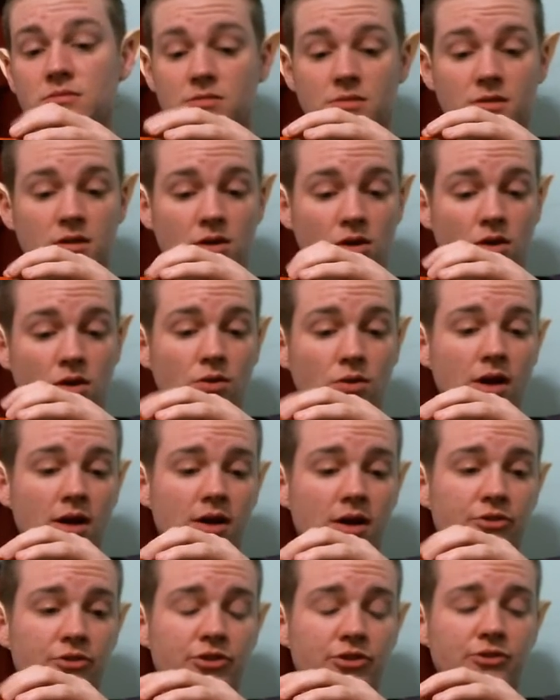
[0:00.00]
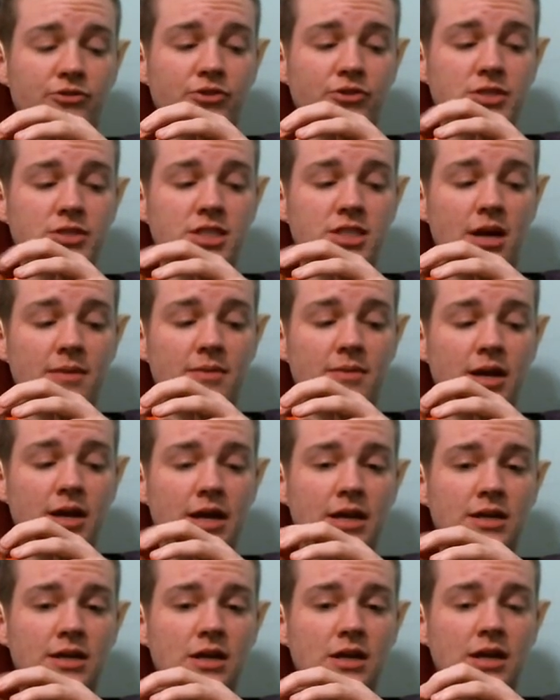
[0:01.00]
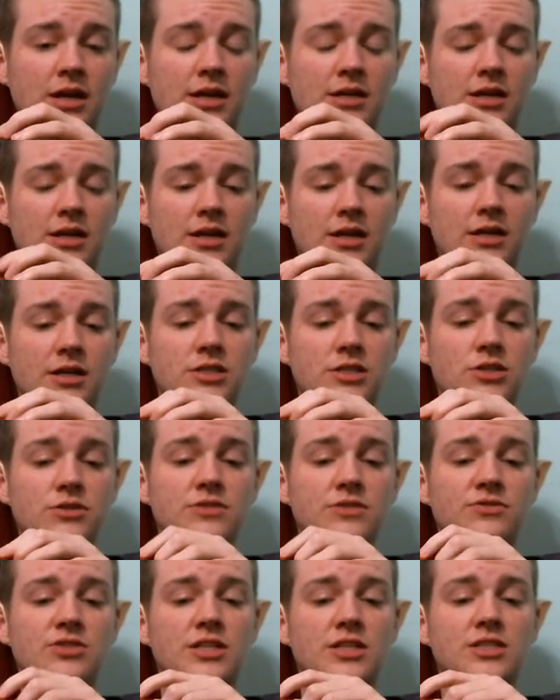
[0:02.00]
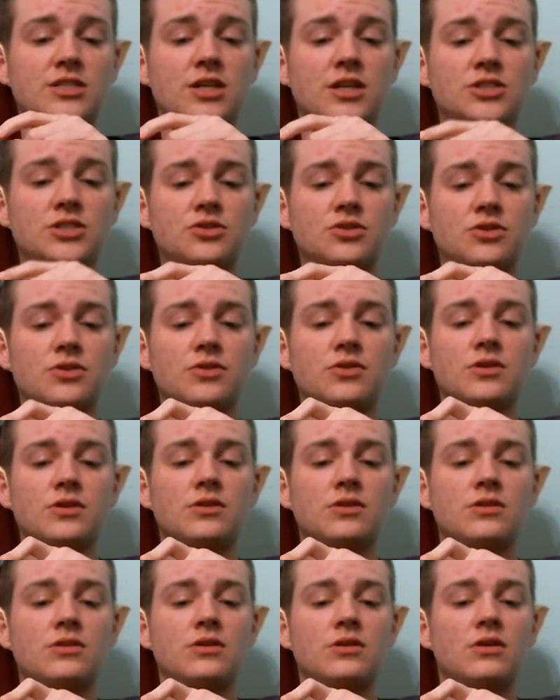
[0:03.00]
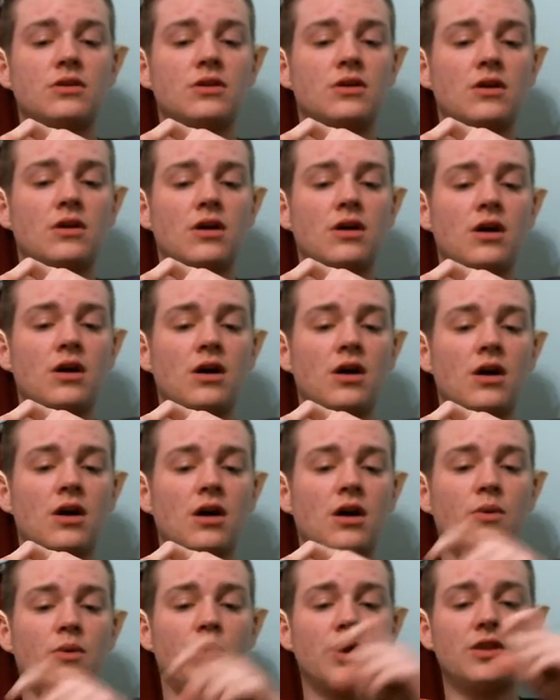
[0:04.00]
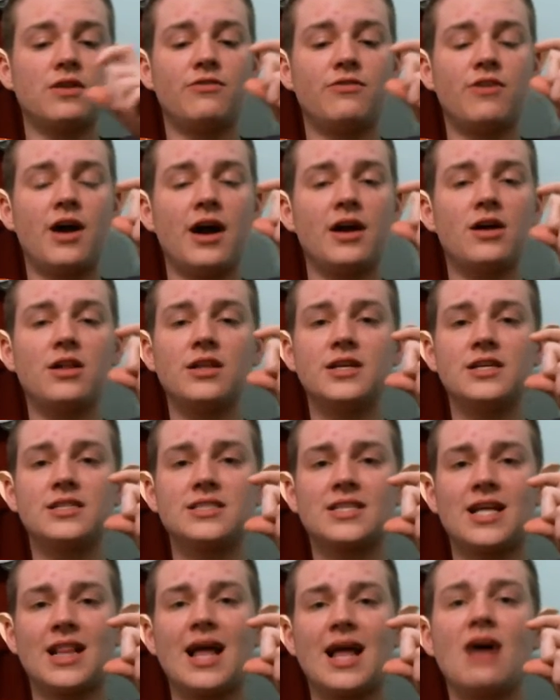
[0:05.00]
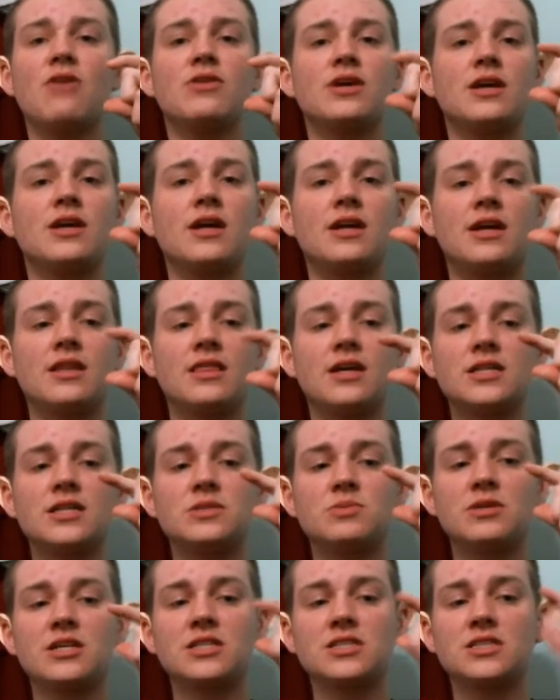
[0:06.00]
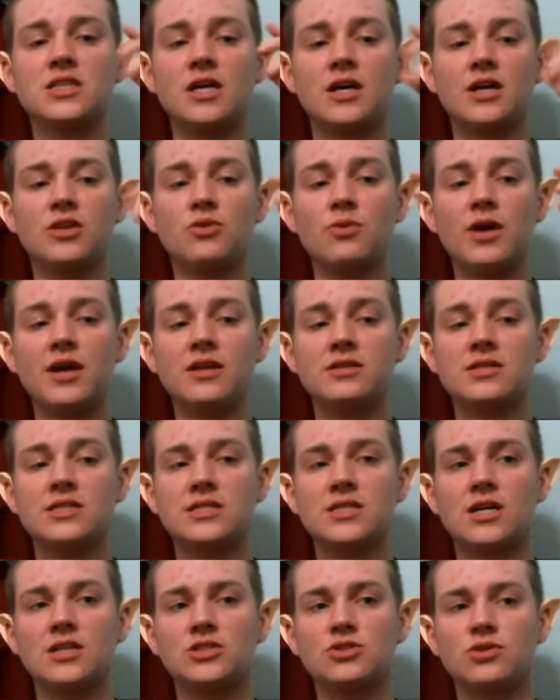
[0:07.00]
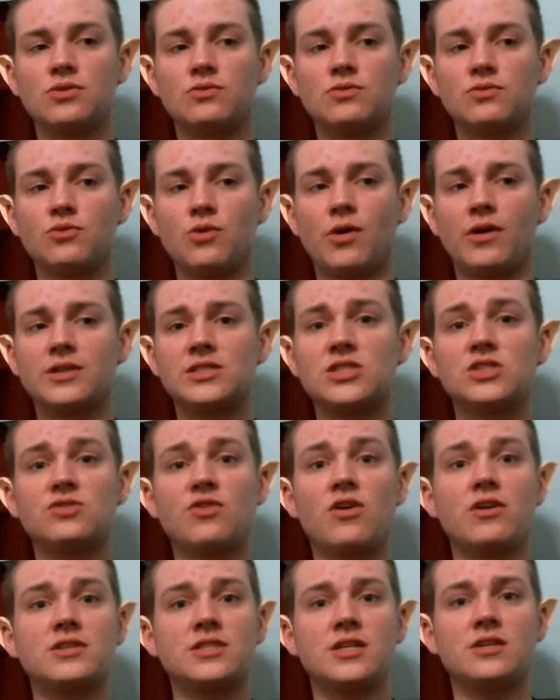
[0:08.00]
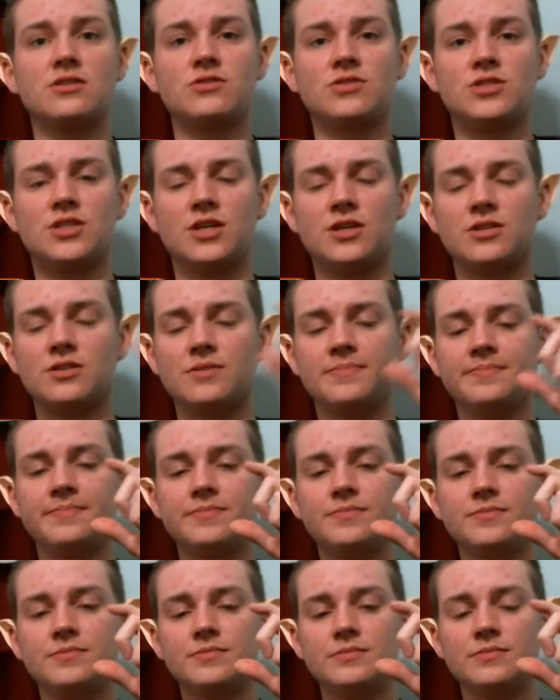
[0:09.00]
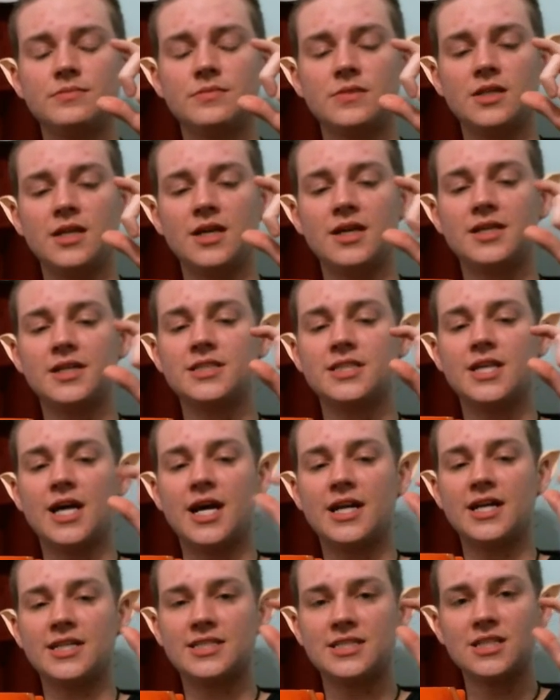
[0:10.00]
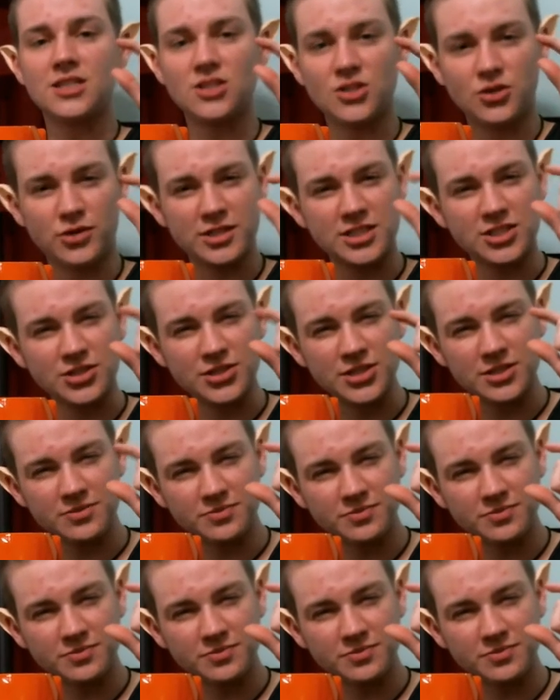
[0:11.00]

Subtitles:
the first time I got a dose of testosterone where the vial is cloudy. And I think it's because the way testosterone works, as far as I understand, is that it's little crystals